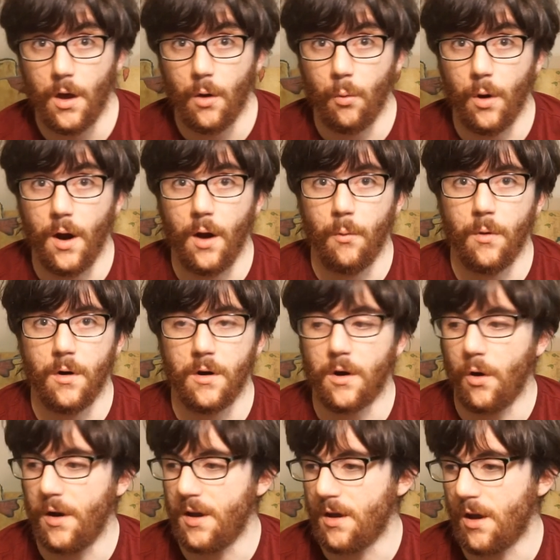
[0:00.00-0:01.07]
where we're
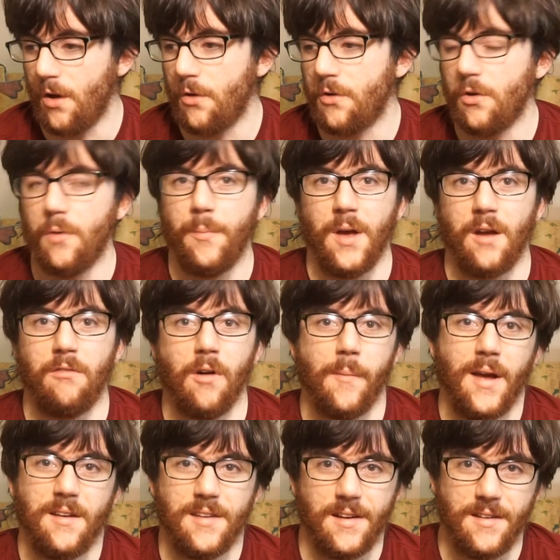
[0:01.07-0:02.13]
going to go do a big
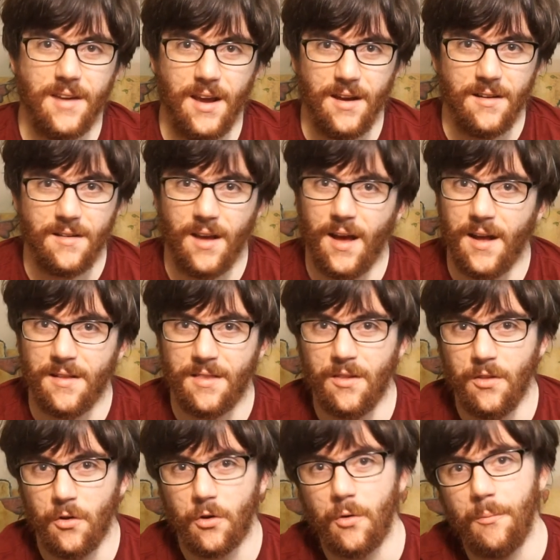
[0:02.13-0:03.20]
romantic date at the
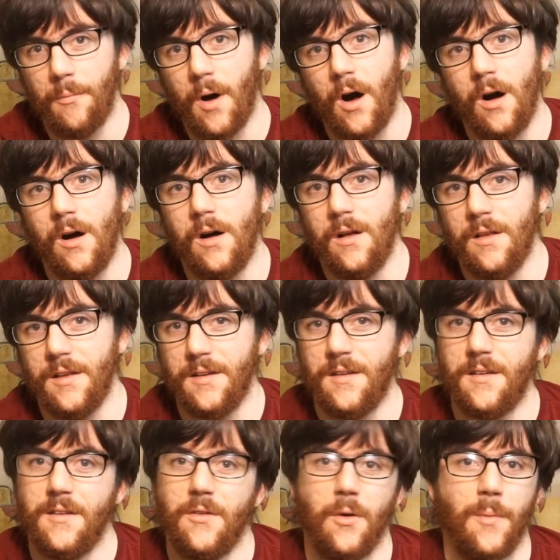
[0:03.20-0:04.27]
local mall
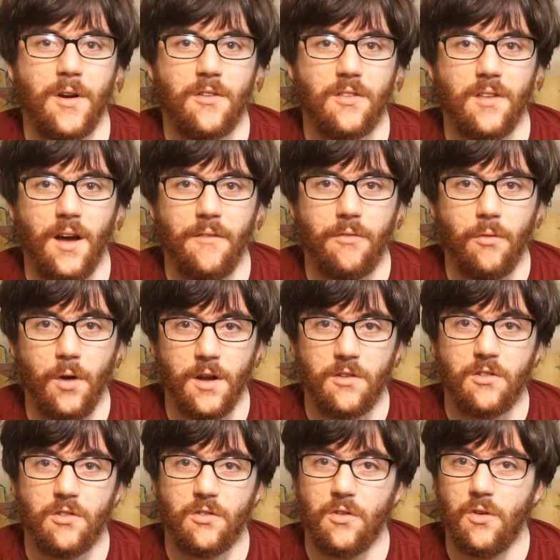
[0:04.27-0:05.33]
and do a bunch of stuff,
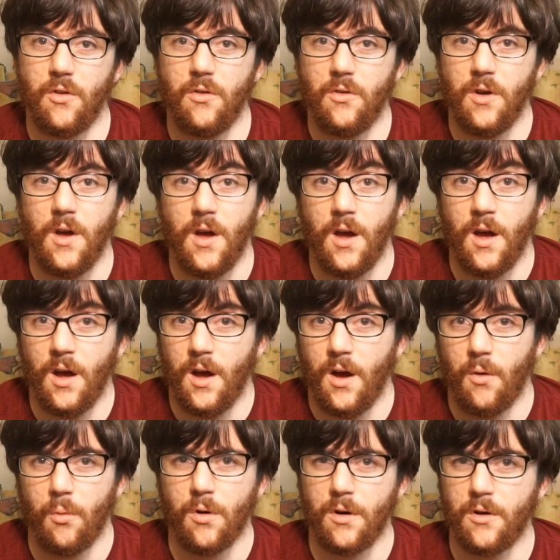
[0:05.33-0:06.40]
which
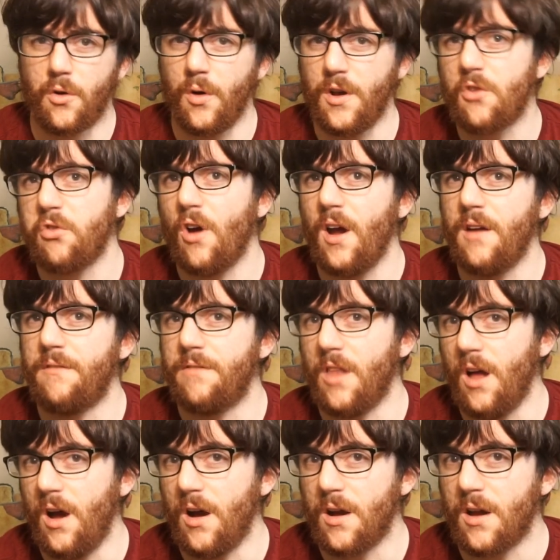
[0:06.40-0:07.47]
we're going to try and
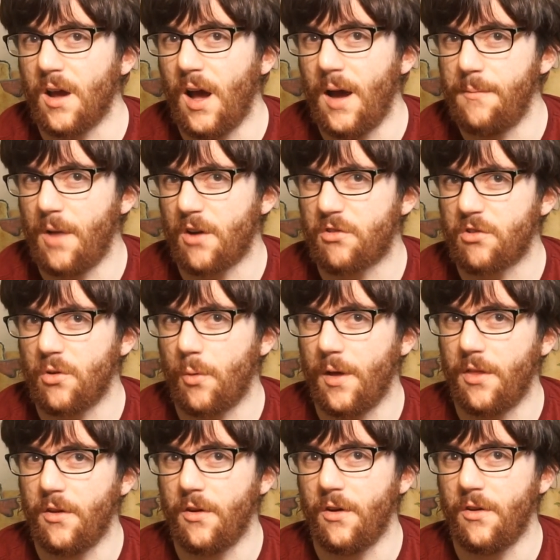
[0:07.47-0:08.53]
vlog. I'm not sure
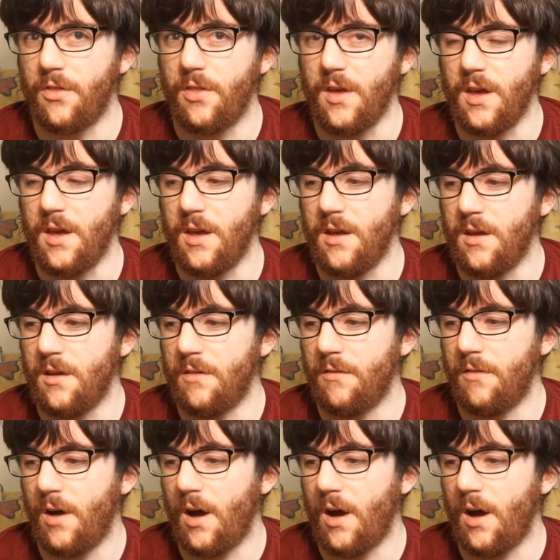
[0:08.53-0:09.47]
whether the